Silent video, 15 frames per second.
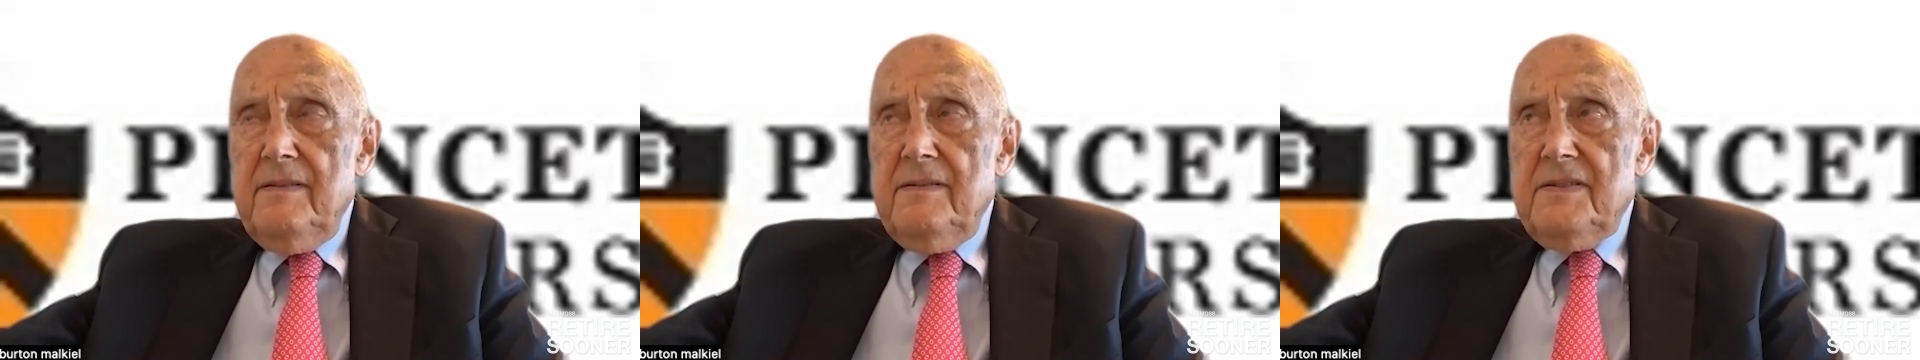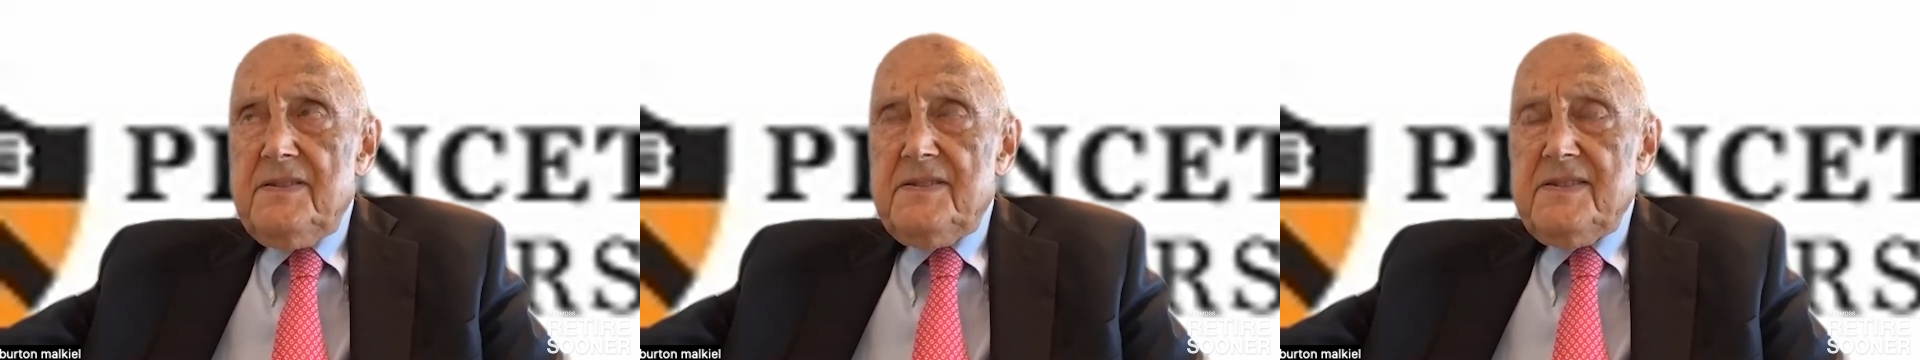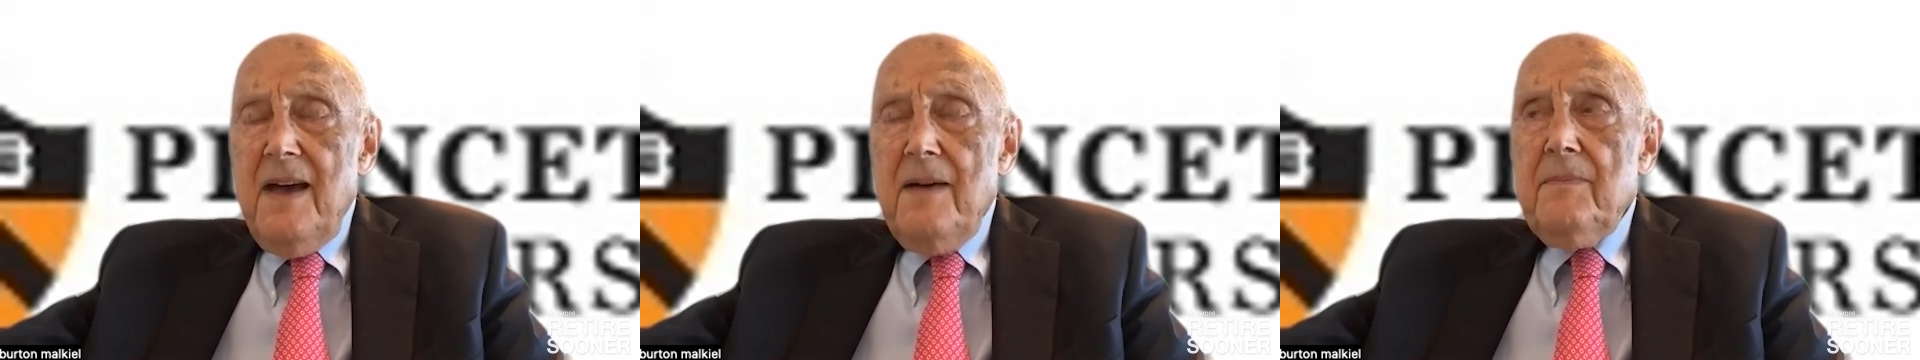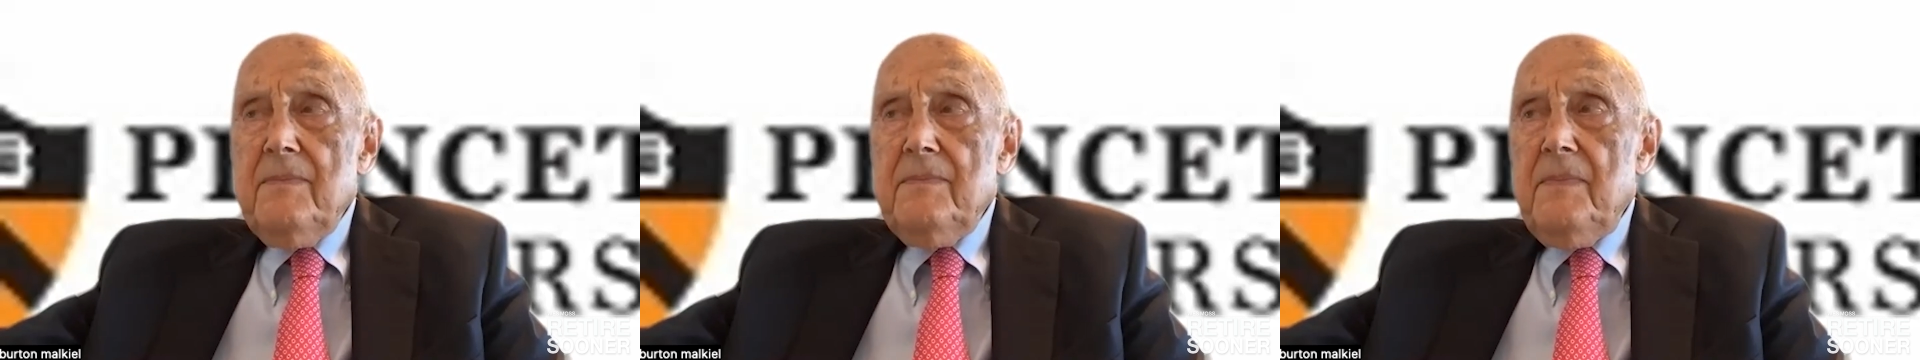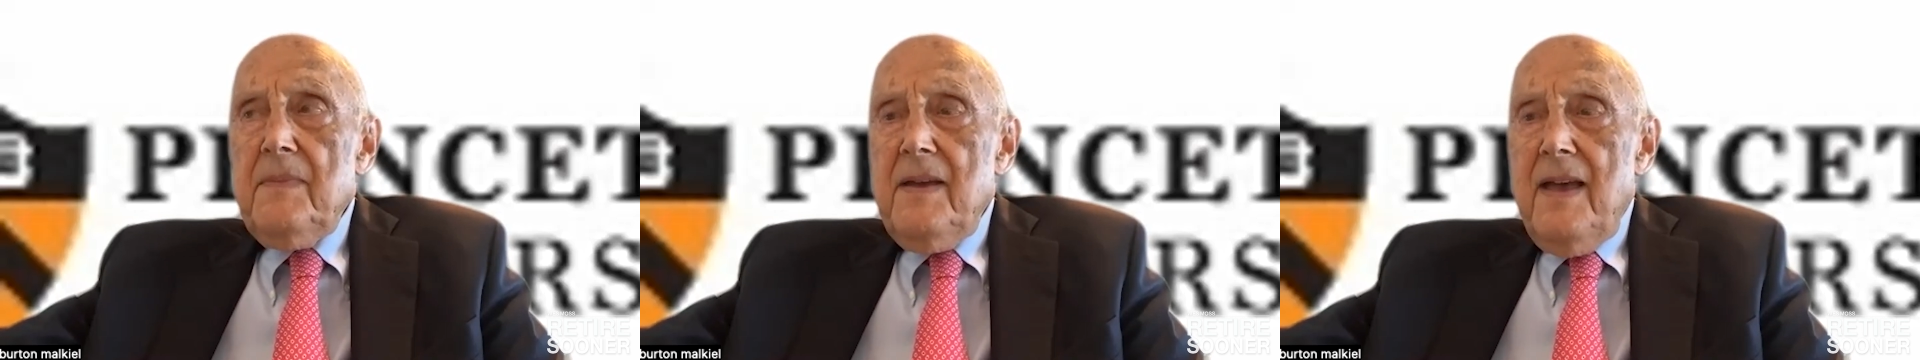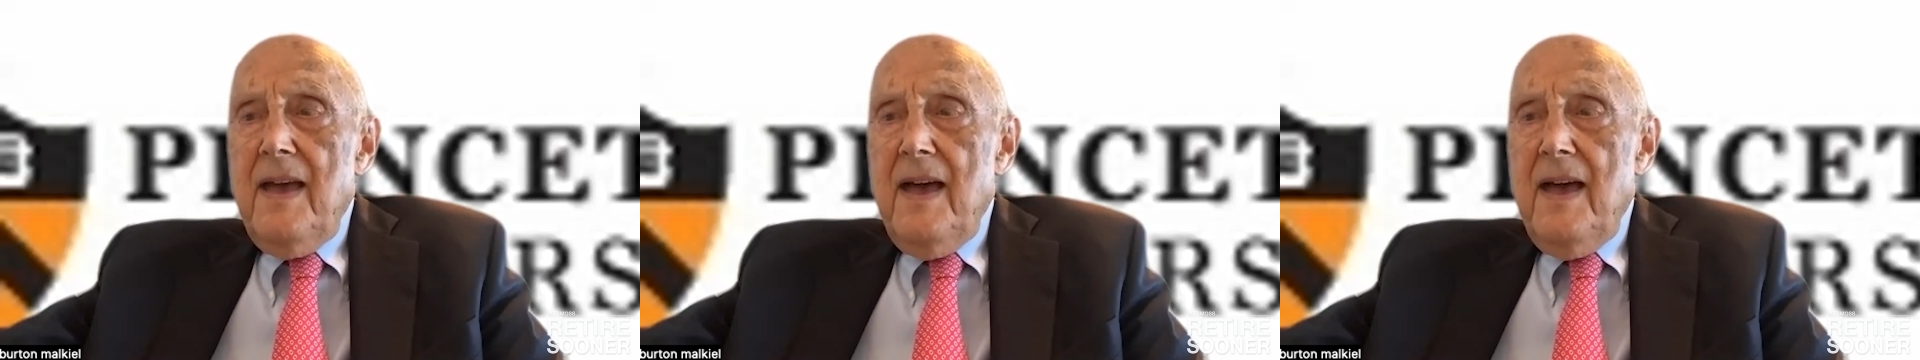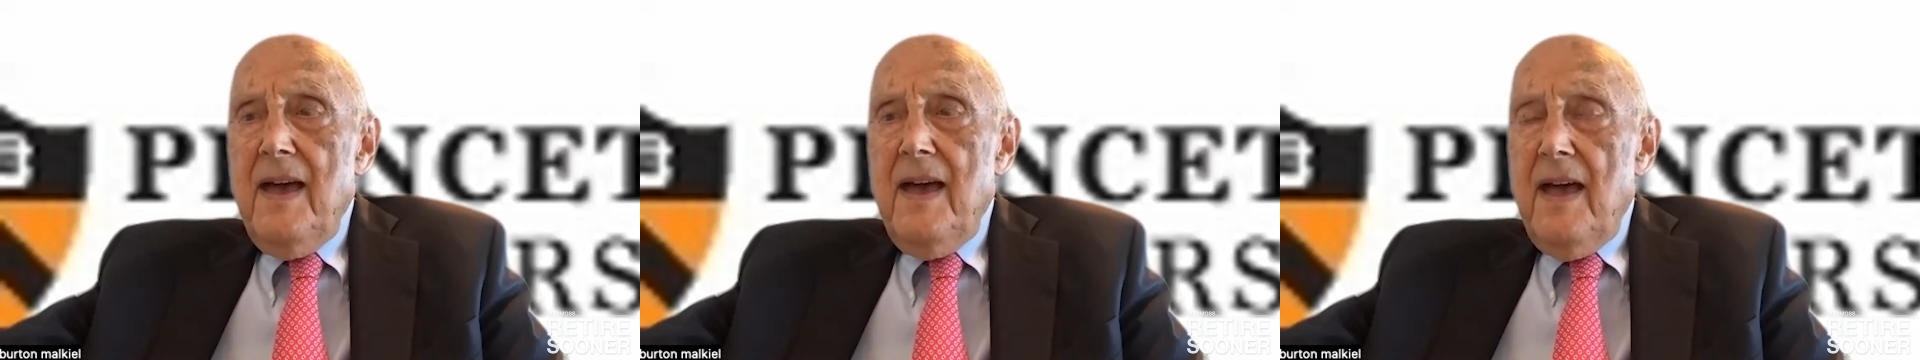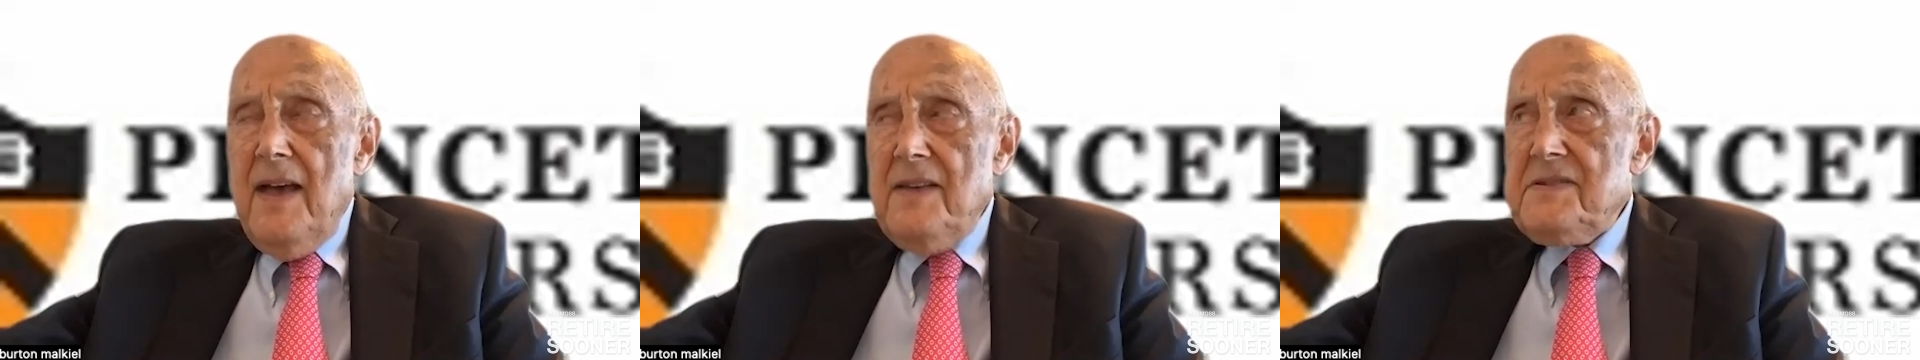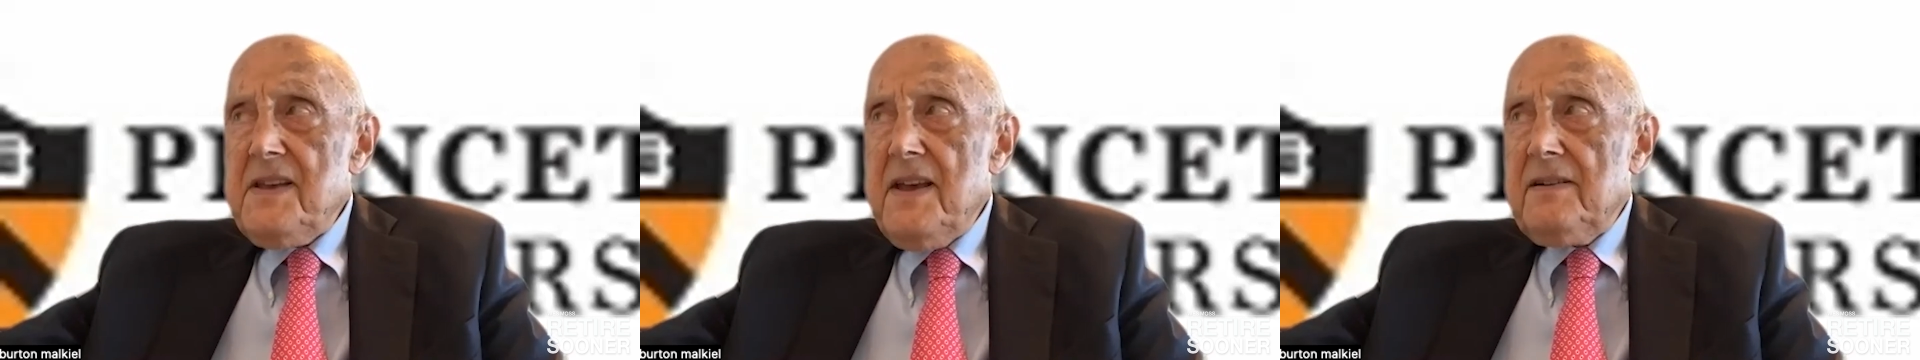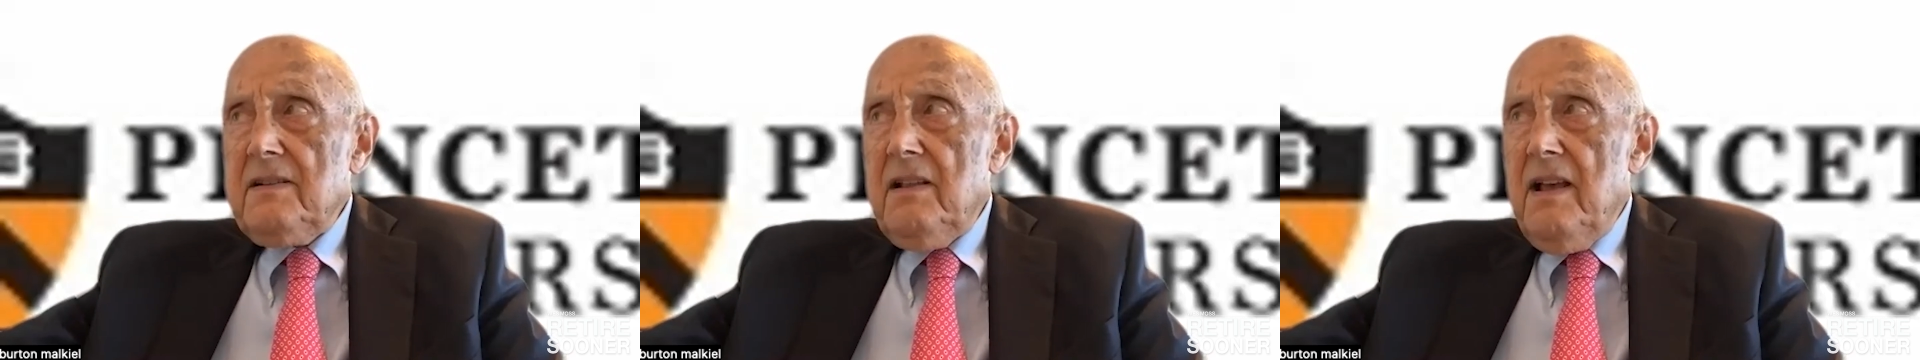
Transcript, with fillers: some uh, asset